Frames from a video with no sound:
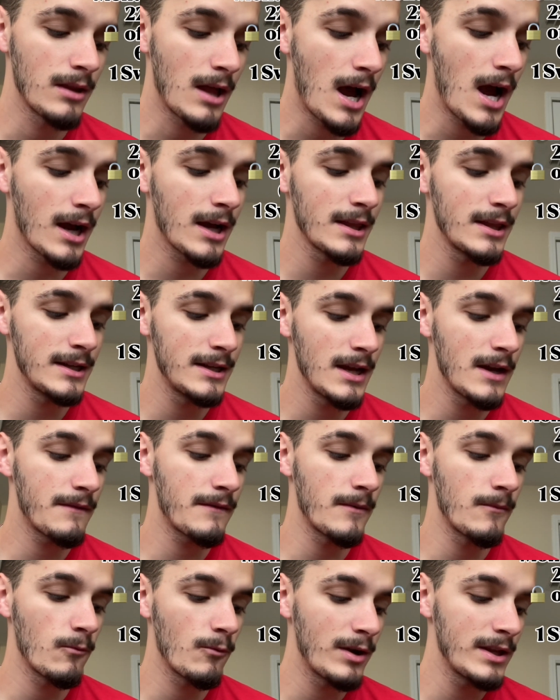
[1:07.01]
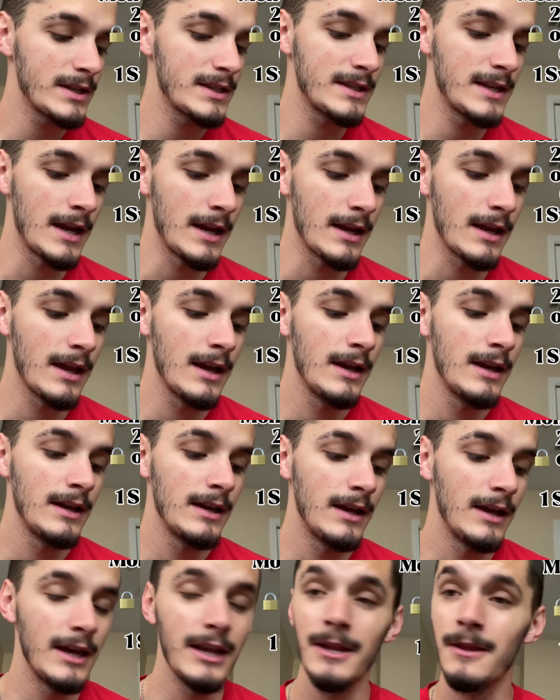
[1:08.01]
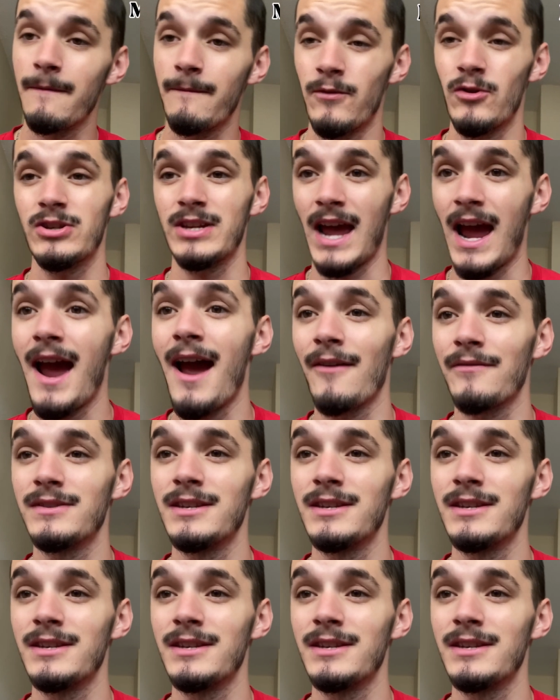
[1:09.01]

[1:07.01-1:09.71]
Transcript: lock of the day from Wednesday hit in the first half.